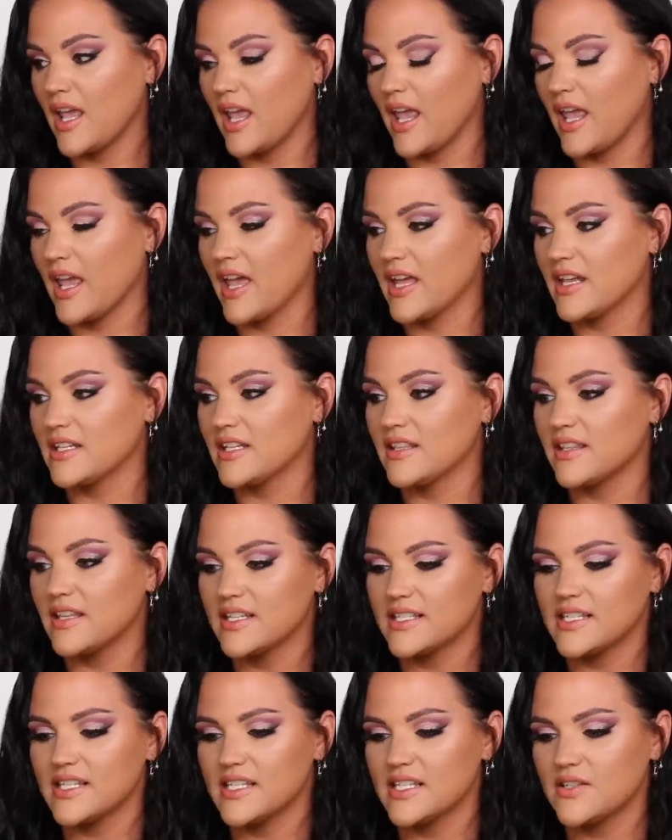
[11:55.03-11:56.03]
And
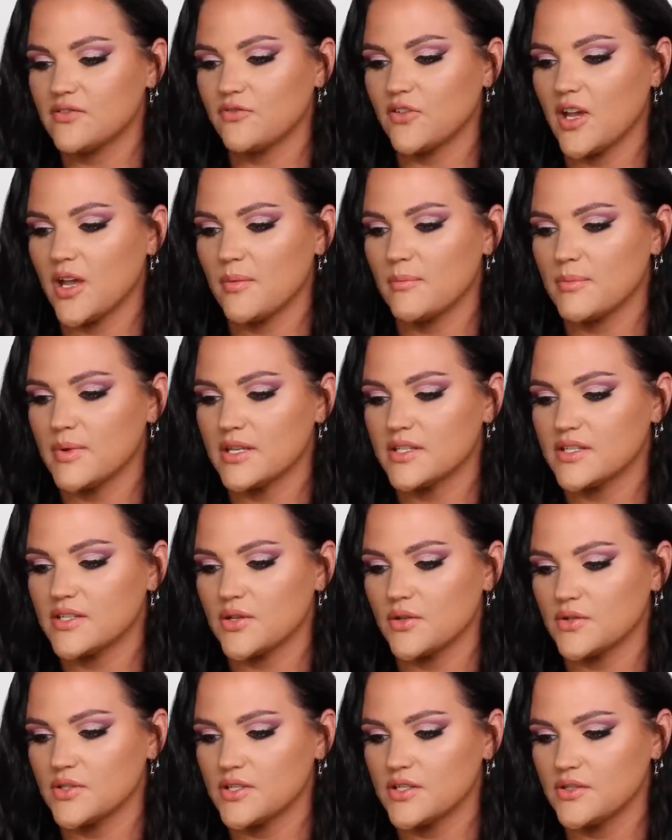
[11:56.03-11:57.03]
this is from
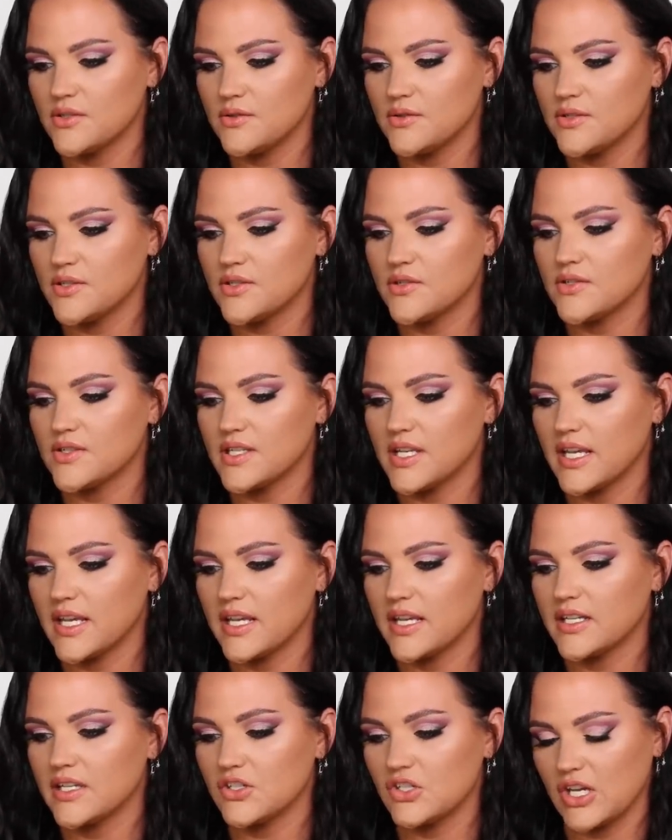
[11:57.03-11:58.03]
Sosu,
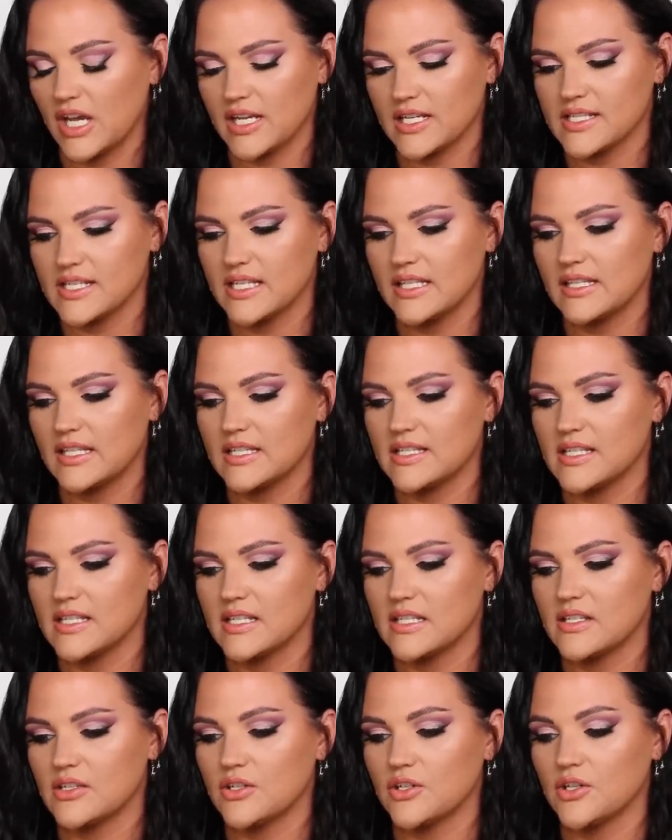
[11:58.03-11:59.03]
Suzanne Jackson. This
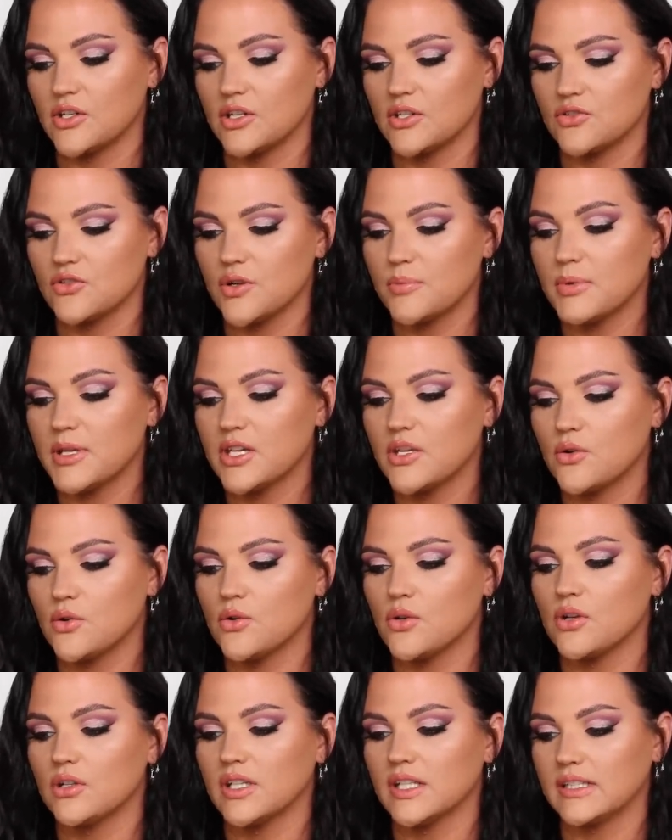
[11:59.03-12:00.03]
is her Dripping
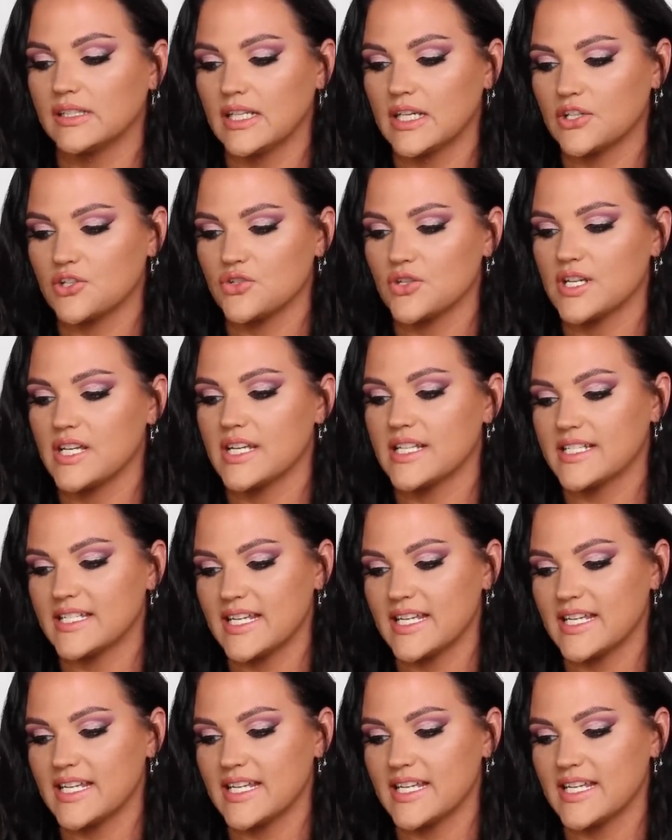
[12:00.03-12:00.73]
Gold Luxury